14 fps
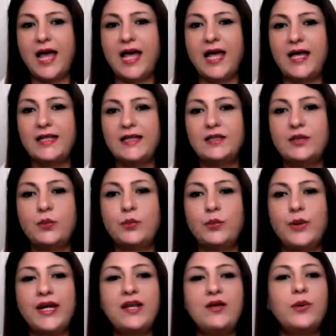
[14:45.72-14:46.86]
and the
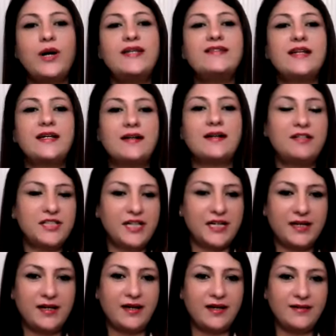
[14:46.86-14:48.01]
very ones that are
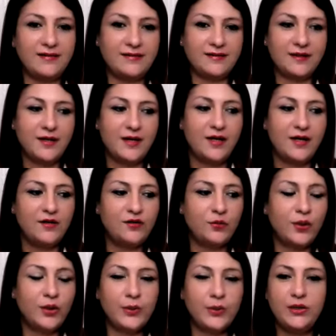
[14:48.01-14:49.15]
rejecting us. So
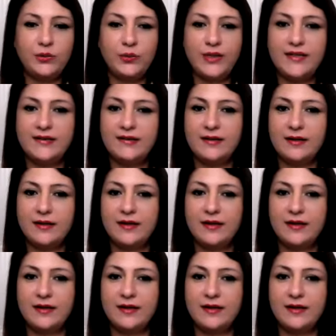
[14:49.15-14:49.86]
what we do is,